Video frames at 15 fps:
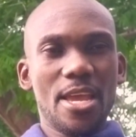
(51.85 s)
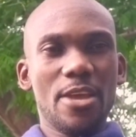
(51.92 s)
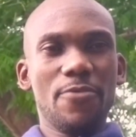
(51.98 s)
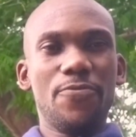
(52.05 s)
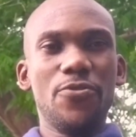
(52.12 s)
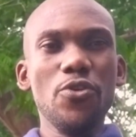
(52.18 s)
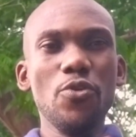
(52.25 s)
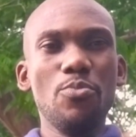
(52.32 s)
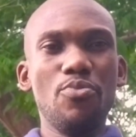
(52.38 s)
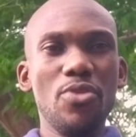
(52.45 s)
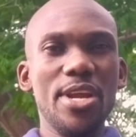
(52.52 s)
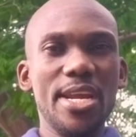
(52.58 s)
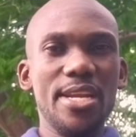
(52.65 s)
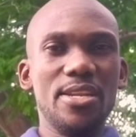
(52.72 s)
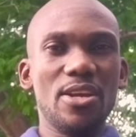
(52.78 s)
If you
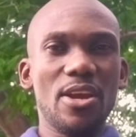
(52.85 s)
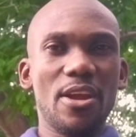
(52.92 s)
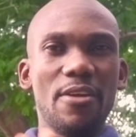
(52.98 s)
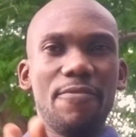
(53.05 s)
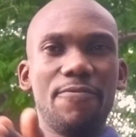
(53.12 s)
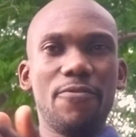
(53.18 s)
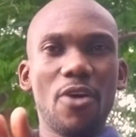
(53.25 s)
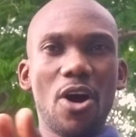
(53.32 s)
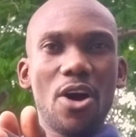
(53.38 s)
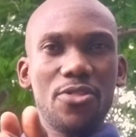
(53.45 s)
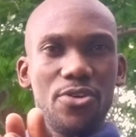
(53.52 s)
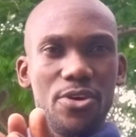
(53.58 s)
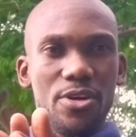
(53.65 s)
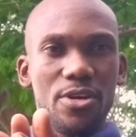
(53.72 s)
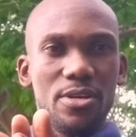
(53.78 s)
breed a
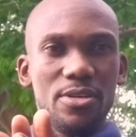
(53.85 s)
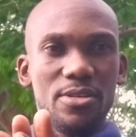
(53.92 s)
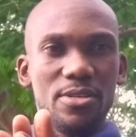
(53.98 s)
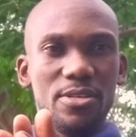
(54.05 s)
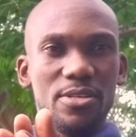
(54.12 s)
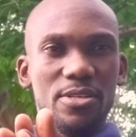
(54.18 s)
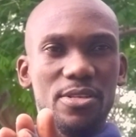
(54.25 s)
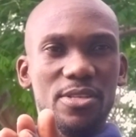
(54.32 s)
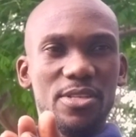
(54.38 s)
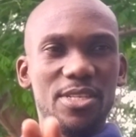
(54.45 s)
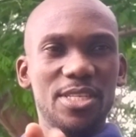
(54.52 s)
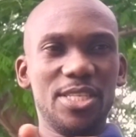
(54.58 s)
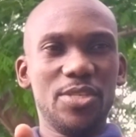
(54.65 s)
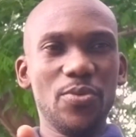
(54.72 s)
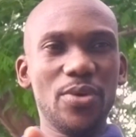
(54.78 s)
father
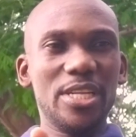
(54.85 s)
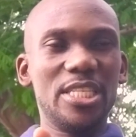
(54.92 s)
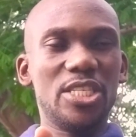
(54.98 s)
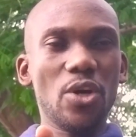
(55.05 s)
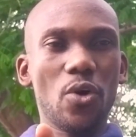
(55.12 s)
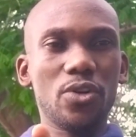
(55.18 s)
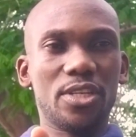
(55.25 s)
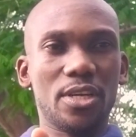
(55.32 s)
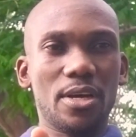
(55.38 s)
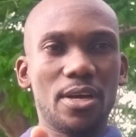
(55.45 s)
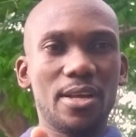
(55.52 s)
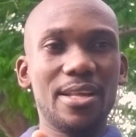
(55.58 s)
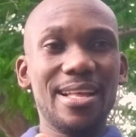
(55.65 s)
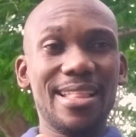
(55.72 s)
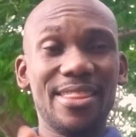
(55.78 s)
to a
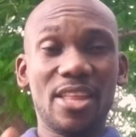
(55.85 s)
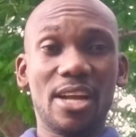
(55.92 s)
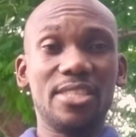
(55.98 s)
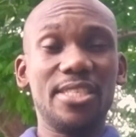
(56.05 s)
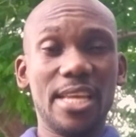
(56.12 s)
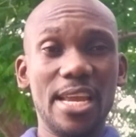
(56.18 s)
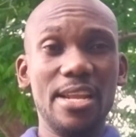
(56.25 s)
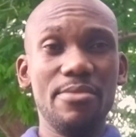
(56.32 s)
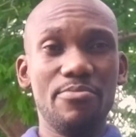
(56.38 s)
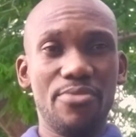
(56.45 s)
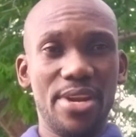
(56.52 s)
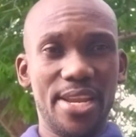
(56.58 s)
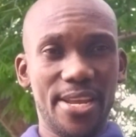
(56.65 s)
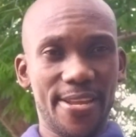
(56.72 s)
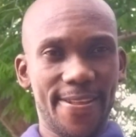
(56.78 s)
daughter, that's
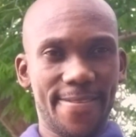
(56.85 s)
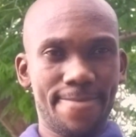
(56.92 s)
inbreeding.